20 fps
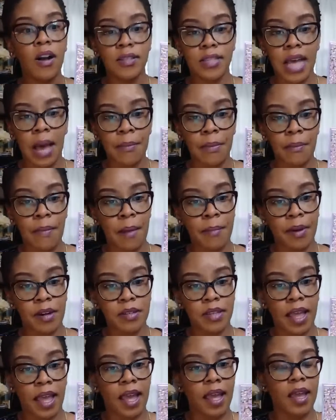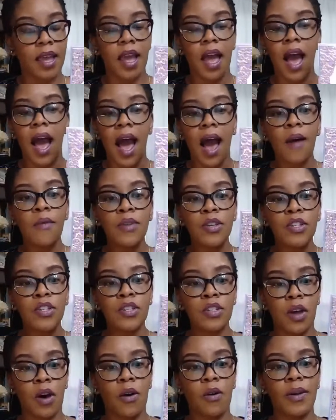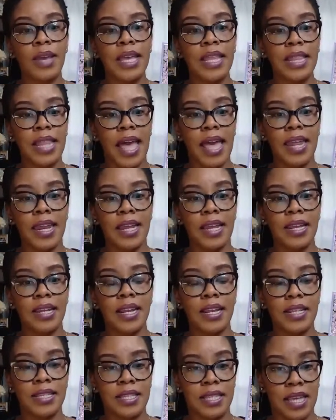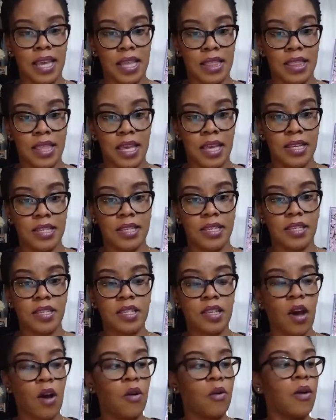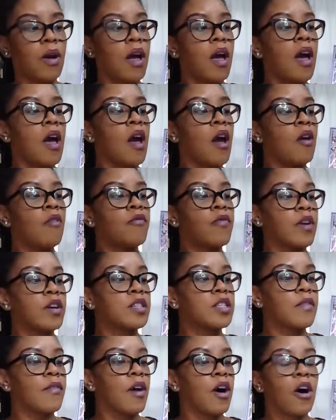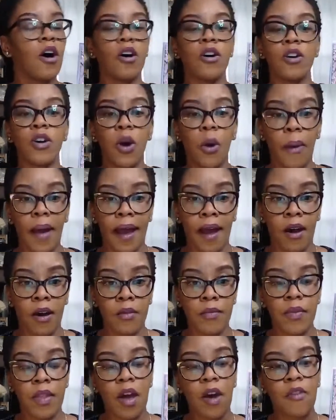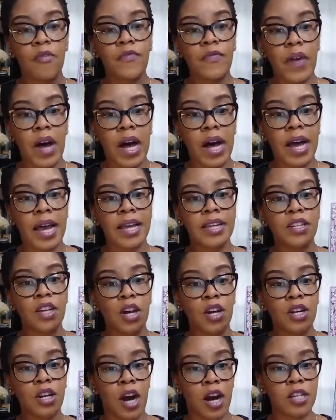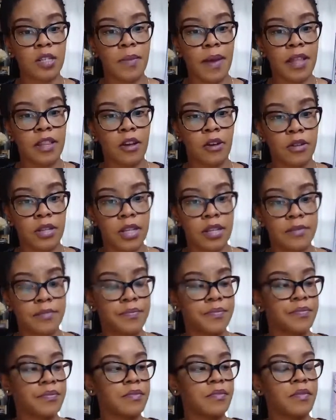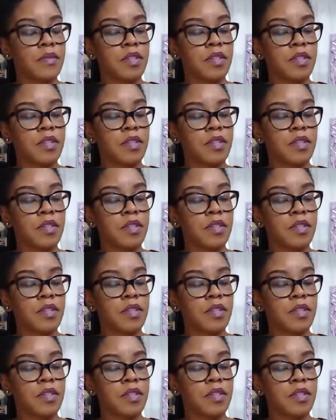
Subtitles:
on top of my birthday. I was so elated to get this. So first of all, go out, find Cards by Lola.